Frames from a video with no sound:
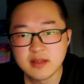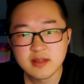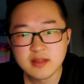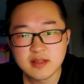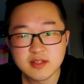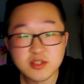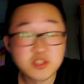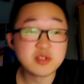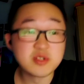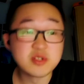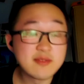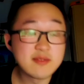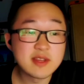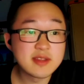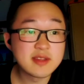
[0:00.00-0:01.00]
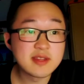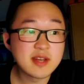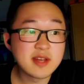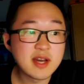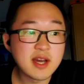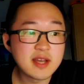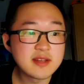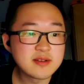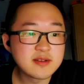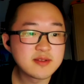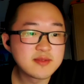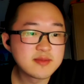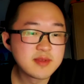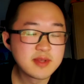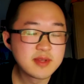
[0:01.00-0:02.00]
and you shouldn't have anything to hide.
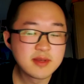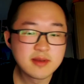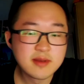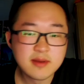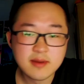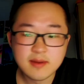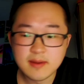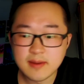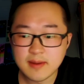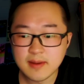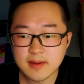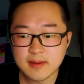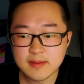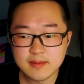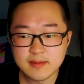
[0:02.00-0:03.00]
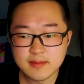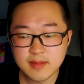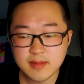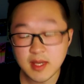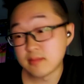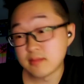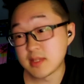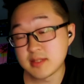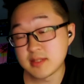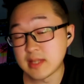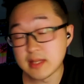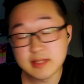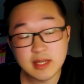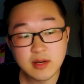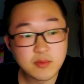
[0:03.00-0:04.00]
And yeah,
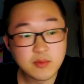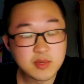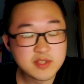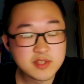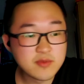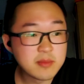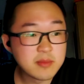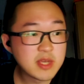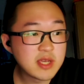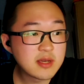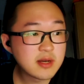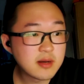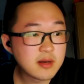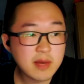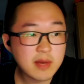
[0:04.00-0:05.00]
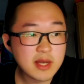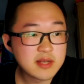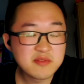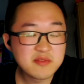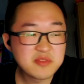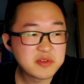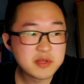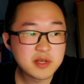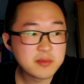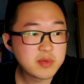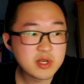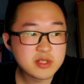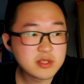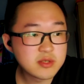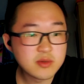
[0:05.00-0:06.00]
that's how it was for me. I didn't feel any
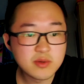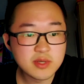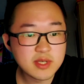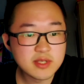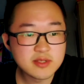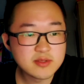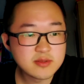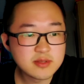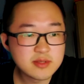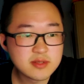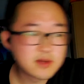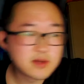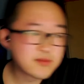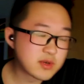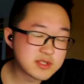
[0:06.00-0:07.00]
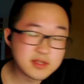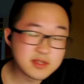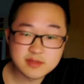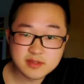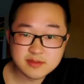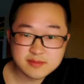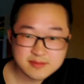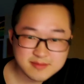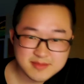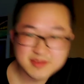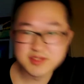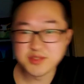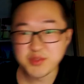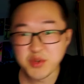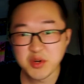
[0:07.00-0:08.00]
pressure going into it. Of course, I was, a
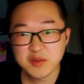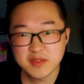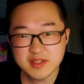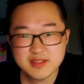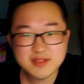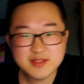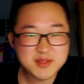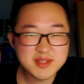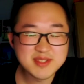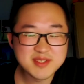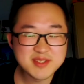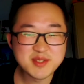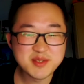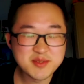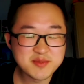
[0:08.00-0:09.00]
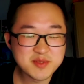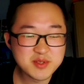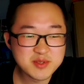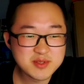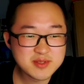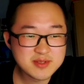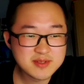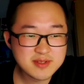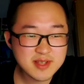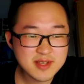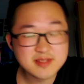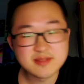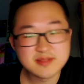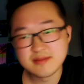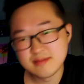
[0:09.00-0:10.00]
little nervous going into interviews
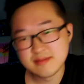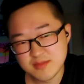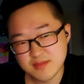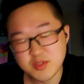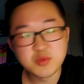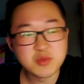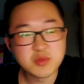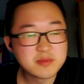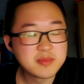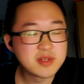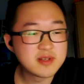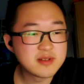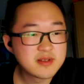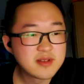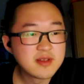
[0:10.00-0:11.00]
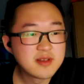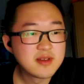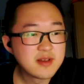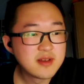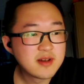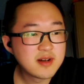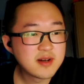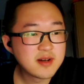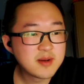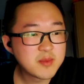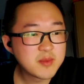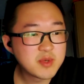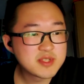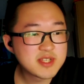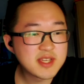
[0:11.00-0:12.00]
as usual, but
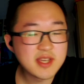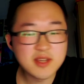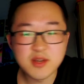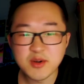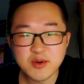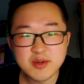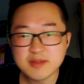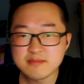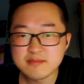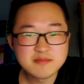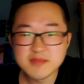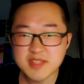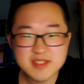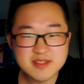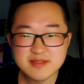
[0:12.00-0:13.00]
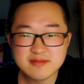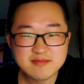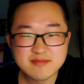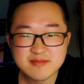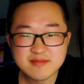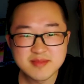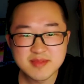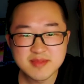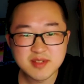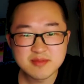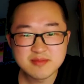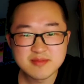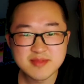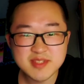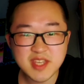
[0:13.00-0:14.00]
once I get going, it's
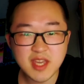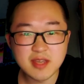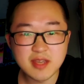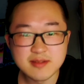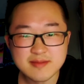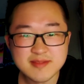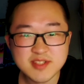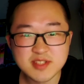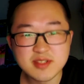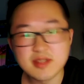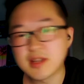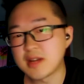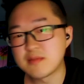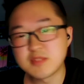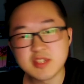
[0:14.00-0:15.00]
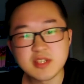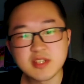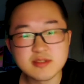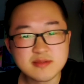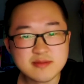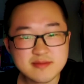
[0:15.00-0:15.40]
cake, just like conversation.